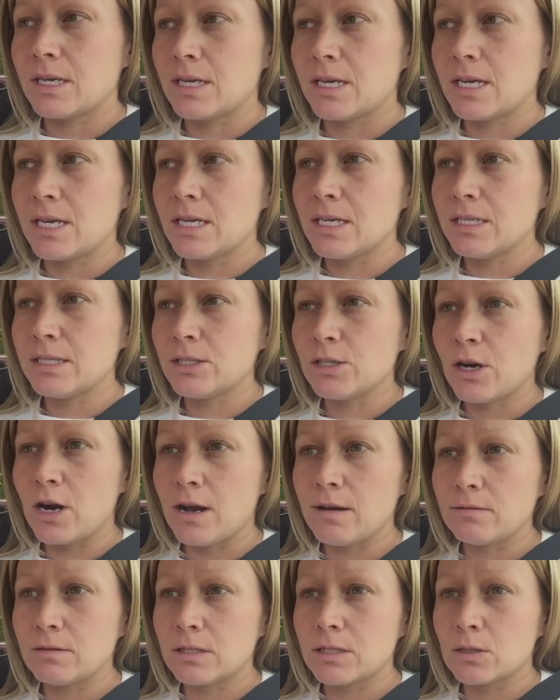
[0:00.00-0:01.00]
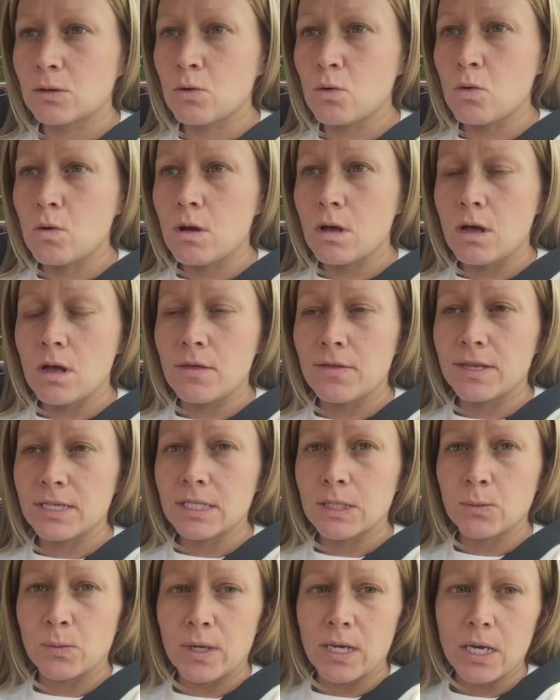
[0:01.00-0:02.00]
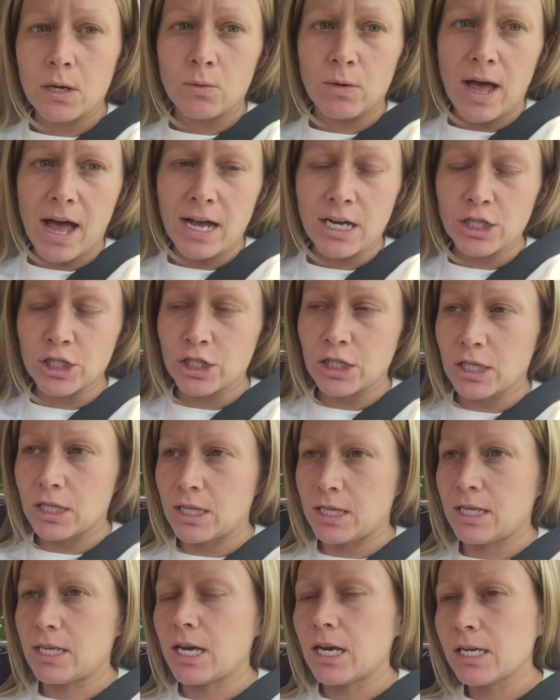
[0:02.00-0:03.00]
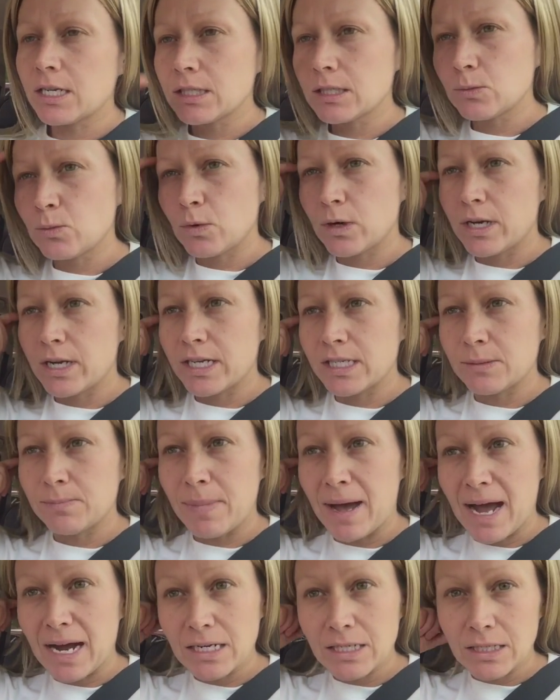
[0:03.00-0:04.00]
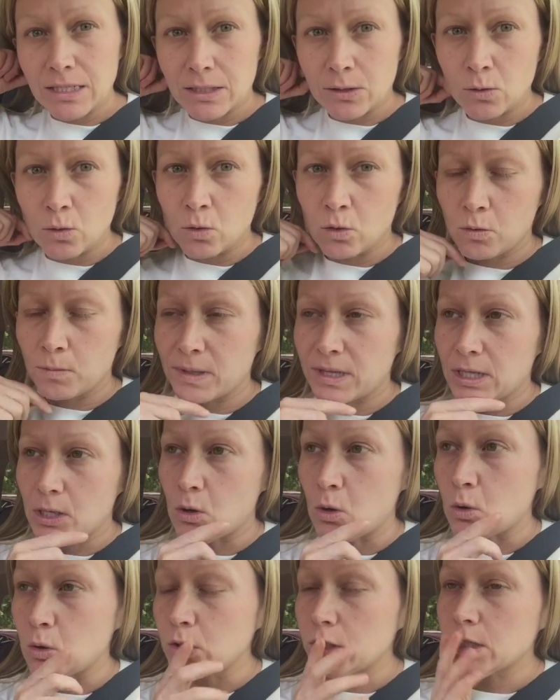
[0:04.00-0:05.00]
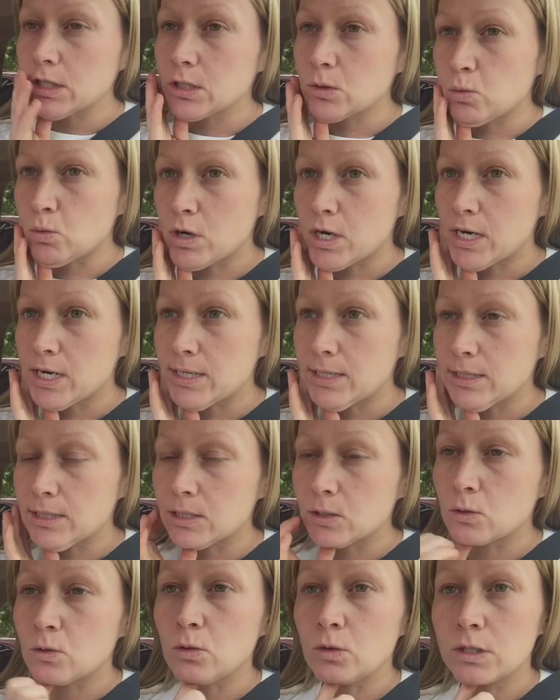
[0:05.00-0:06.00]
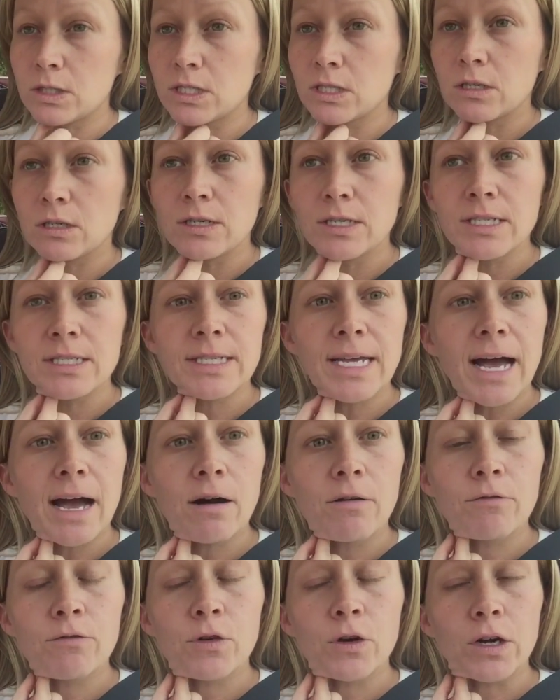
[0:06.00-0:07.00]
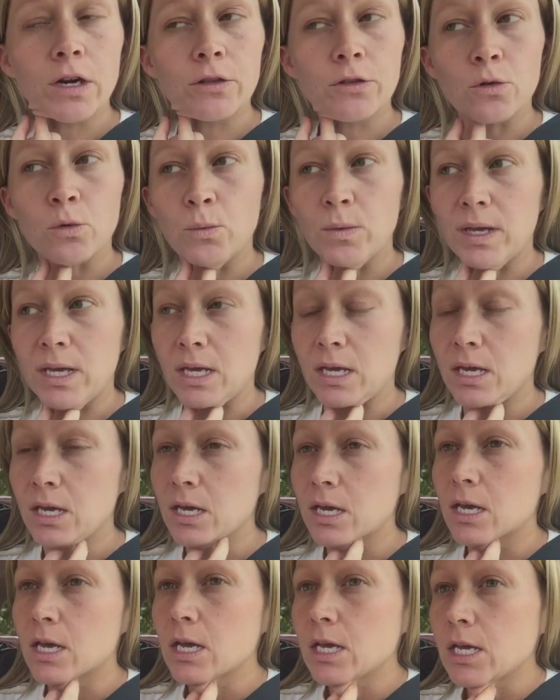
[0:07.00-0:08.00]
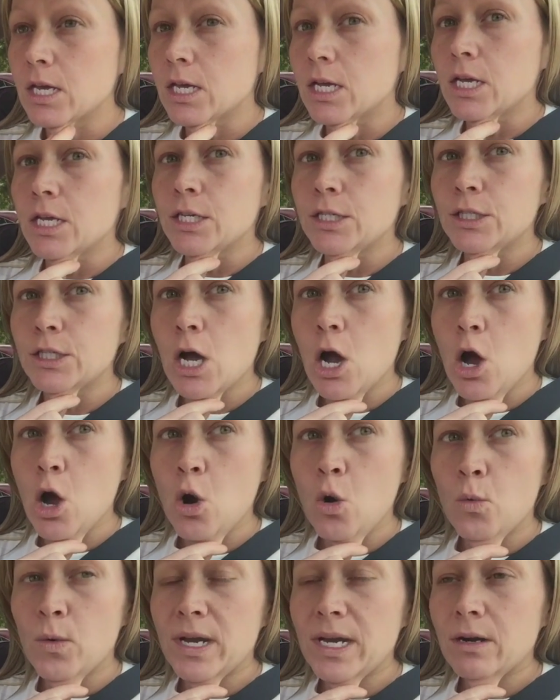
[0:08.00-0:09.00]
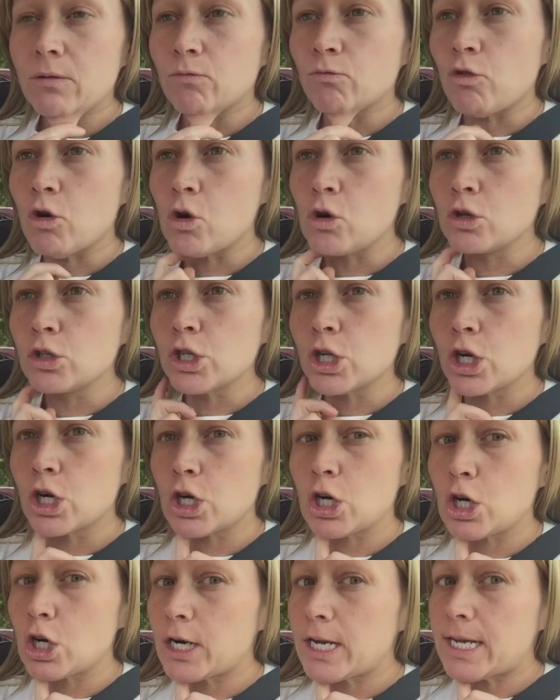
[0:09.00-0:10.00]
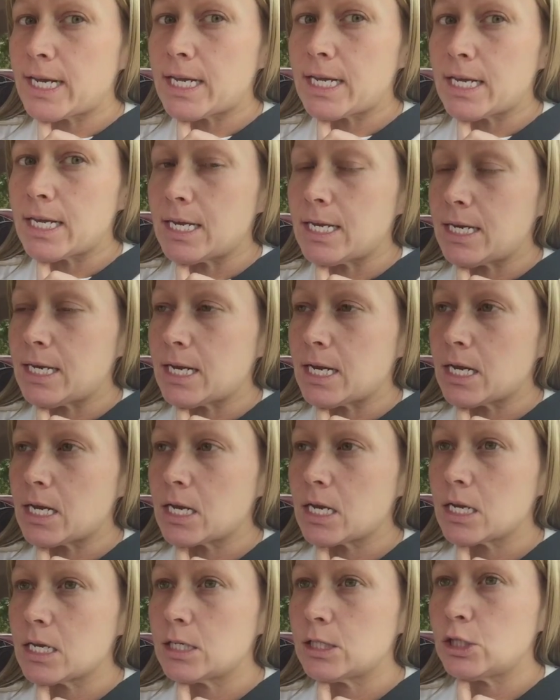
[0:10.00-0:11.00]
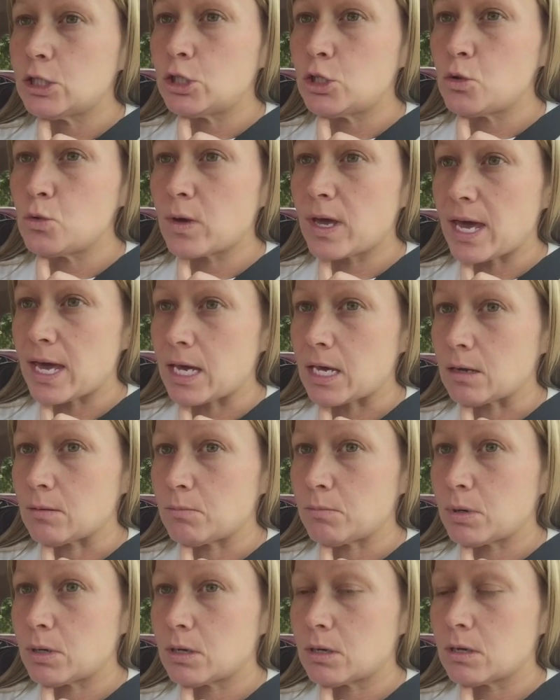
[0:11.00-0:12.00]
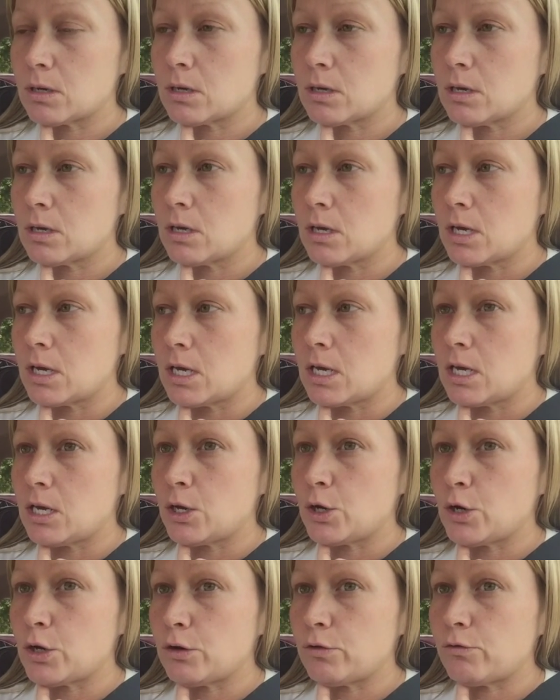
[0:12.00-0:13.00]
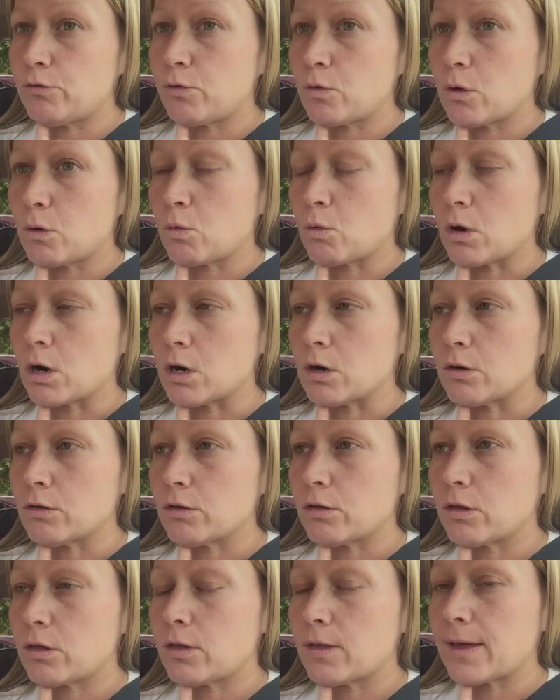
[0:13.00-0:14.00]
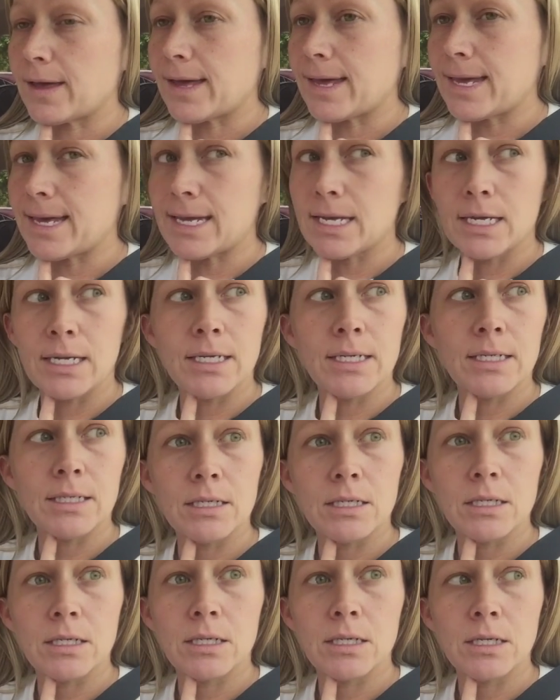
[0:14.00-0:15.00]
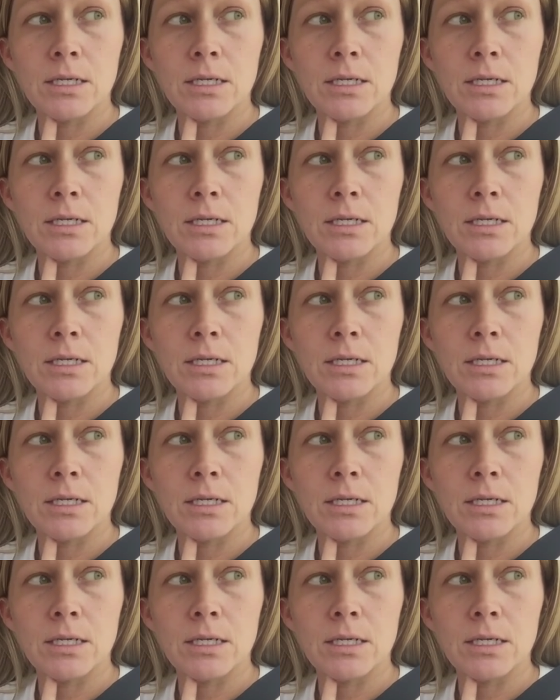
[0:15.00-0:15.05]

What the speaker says: Kids are off school this week. Well, actually, the youngest one is back to school, but the oldest one, school still is out for another week. So we enrolled her in zoo camp here in Fort Worth, and